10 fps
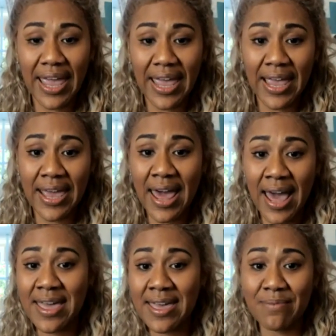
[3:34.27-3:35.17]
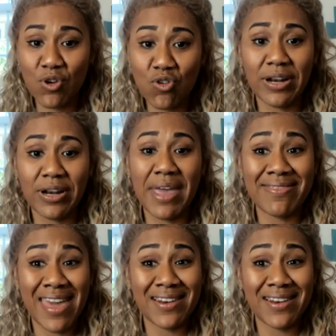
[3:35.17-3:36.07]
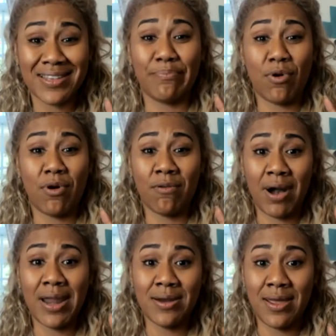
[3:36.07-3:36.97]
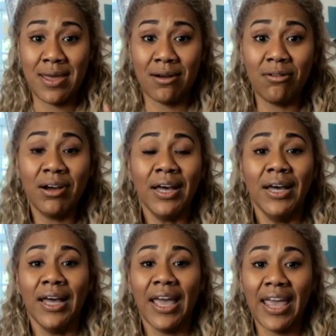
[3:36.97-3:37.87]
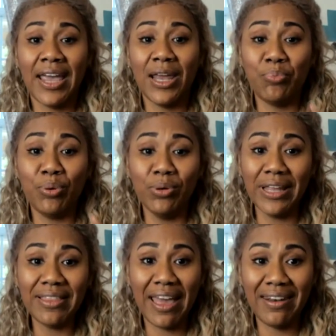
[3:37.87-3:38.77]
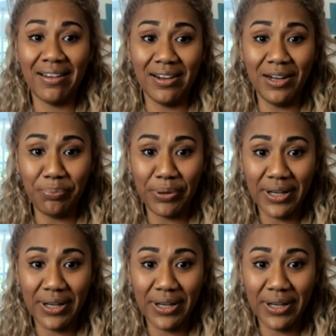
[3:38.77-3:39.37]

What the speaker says: and I am going to make that attempt right now at pulling that up